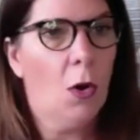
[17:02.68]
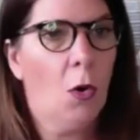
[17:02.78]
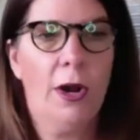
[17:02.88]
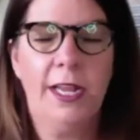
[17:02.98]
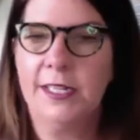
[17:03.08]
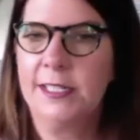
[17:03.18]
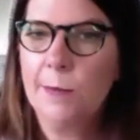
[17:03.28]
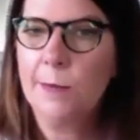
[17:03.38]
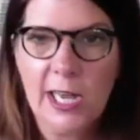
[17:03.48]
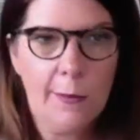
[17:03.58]
or in the
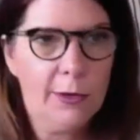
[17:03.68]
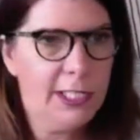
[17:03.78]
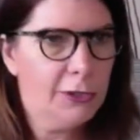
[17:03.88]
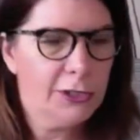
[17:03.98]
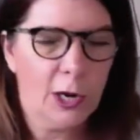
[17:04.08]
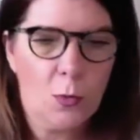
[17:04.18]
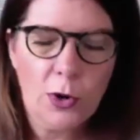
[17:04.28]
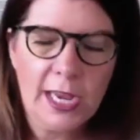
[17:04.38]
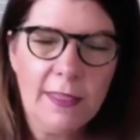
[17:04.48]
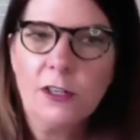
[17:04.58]
summertime when teachers aren't
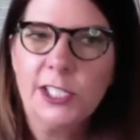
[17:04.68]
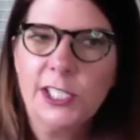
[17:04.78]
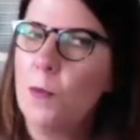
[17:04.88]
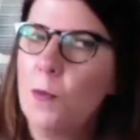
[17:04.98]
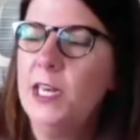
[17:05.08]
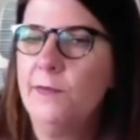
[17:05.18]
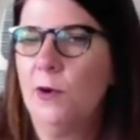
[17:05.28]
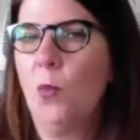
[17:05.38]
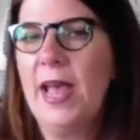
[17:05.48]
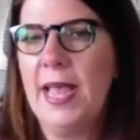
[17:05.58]
working, there's so many
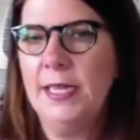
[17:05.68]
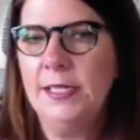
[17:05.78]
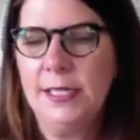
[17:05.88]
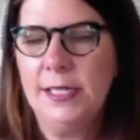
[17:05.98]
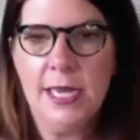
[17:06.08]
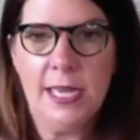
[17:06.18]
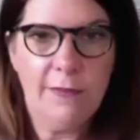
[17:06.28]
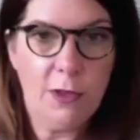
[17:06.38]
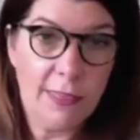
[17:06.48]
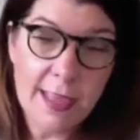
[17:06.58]
different ways,
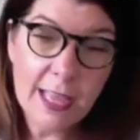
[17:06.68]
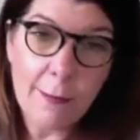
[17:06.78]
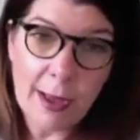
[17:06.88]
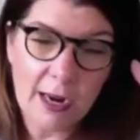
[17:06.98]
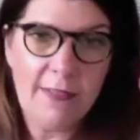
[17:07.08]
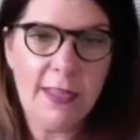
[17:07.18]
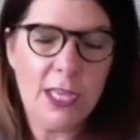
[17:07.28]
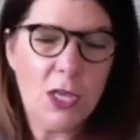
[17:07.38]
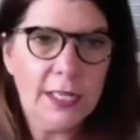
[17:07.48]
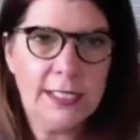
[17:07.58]
if you think about it, that
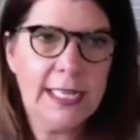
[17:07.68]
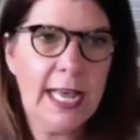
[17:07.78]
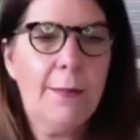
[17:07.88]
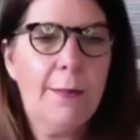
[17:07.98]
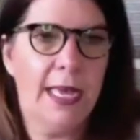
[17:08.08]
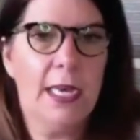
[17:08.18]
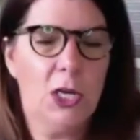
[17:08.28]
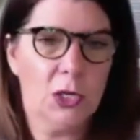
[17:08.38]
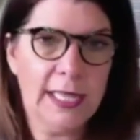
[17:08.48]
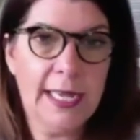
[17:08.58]
you could segment
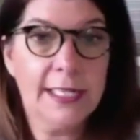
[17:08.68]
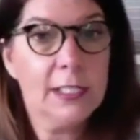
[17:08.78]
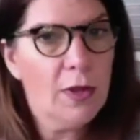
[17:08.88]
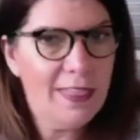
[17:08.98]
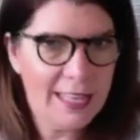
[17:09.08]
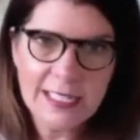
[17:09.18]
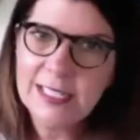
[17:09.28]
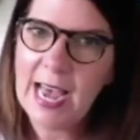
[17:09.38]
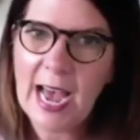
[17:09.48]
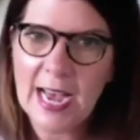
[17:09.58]
your list with these
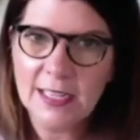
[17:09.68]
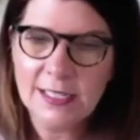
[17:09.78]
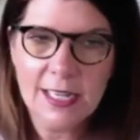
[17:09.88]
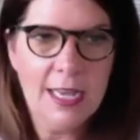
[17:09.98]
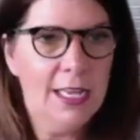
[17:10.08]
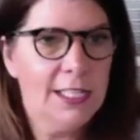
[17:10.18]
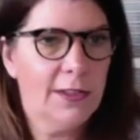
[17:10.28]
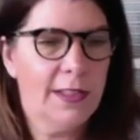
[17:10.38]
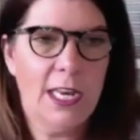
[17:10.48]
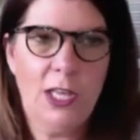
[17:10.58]
tags so
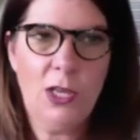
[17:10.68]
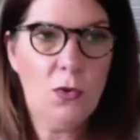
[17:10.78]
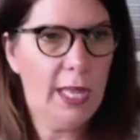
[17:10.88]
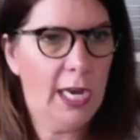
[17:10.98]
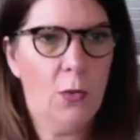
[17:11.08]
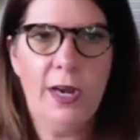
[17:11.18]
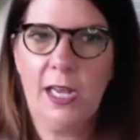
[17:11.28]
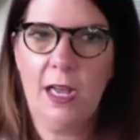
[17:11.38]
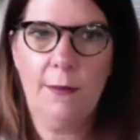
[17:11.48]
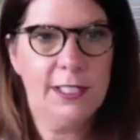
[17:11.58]
that when it
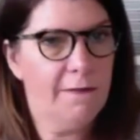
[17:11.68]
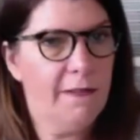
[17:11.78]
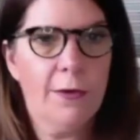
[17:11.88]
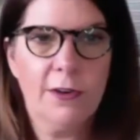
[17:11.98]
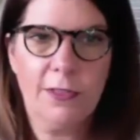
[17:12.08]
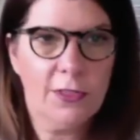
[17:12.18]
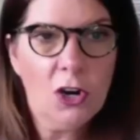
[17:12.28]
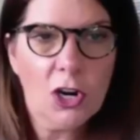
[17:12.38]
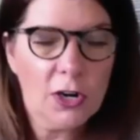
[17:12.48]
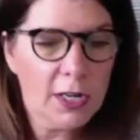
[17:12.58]
comes November
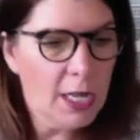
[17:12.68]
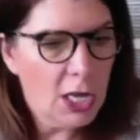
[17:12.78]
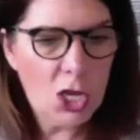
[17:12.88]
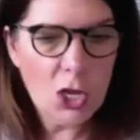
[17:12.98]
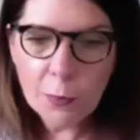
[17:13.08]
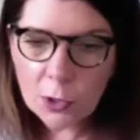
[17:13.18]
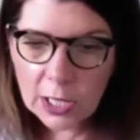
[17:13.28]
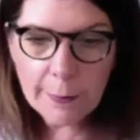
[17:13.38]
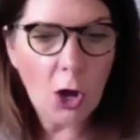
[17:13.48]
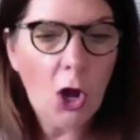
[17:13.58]
3rd, you pull
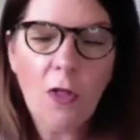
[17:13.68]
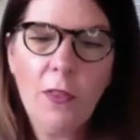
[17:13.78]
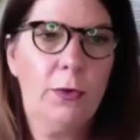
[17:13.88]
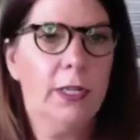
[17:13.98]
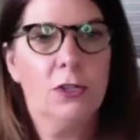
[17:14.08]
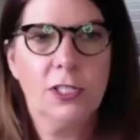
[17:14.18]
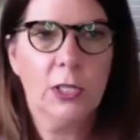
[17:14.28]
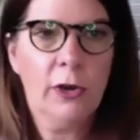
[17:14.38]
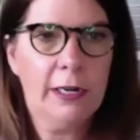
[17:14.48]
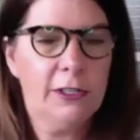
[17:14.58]
up all the realtors and
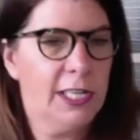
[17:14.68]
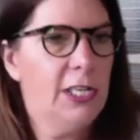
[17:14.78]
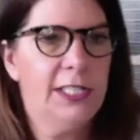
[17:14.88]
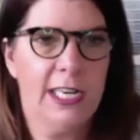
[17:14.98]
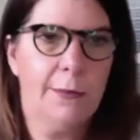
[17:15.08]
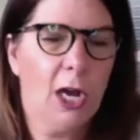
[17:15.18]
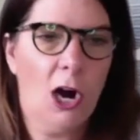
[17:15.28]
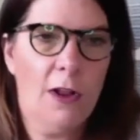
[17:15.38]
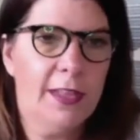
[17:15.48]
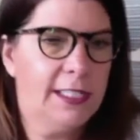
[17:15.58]
lawyers and you send them a
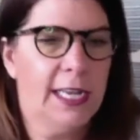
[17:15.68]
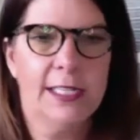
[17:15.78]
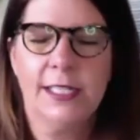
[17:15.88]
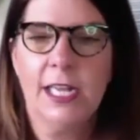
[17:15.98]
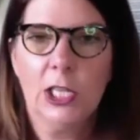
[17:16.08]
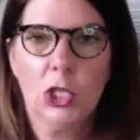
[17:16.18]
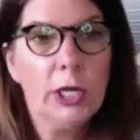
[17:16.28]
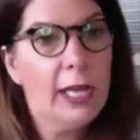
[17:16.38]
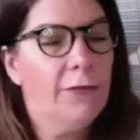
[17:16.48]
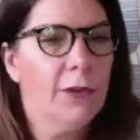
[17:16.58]
card that says,
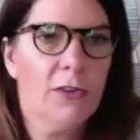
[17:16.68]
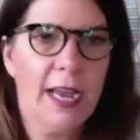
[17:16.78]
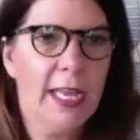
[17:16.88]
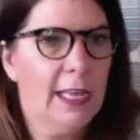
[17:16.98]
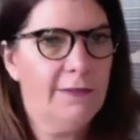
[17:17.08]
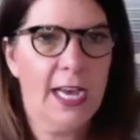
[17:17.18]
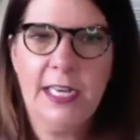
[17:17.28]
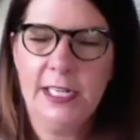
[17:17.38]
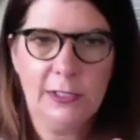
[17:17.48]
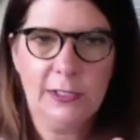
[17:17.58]
"Looking for great gift
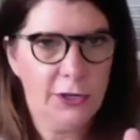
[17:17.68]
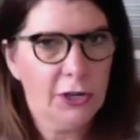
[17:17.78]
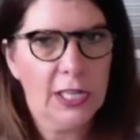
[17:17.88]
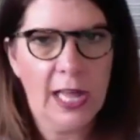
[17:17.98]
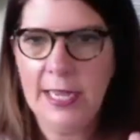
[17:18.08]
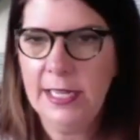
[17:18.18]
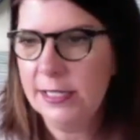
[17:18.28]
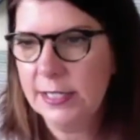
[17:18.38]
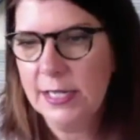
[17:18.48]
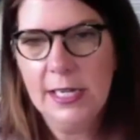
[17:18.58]
ideas for your
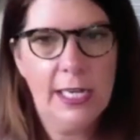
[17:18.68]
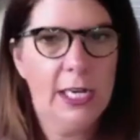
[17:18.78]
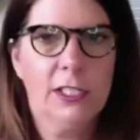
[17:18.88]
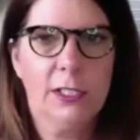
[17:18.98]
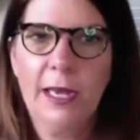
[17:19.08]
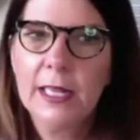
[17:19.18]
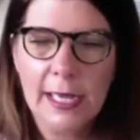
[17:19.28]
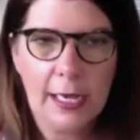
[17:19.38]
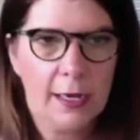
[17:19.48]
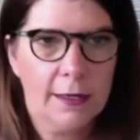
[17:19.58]
clients? Here's my
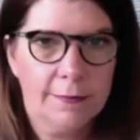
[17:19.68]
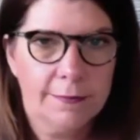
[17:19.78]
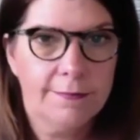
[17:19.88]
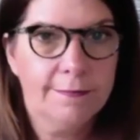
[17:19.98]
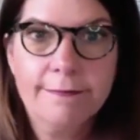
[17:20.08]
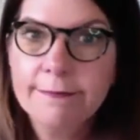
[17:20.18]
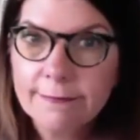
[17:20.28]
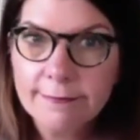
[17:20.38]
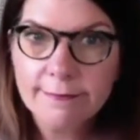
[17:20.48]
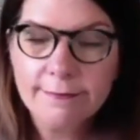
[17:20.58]
link."
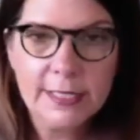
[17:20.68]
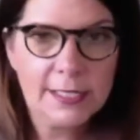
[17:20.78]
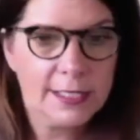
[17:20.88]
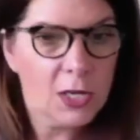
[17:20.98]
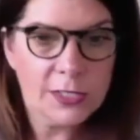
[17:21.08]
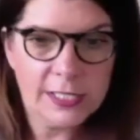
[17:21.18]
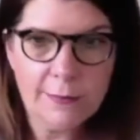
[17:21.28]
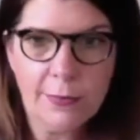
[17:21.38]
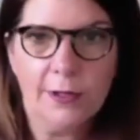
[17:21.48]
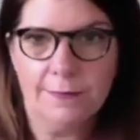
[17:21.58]
It's so
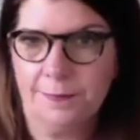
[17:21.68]
simple.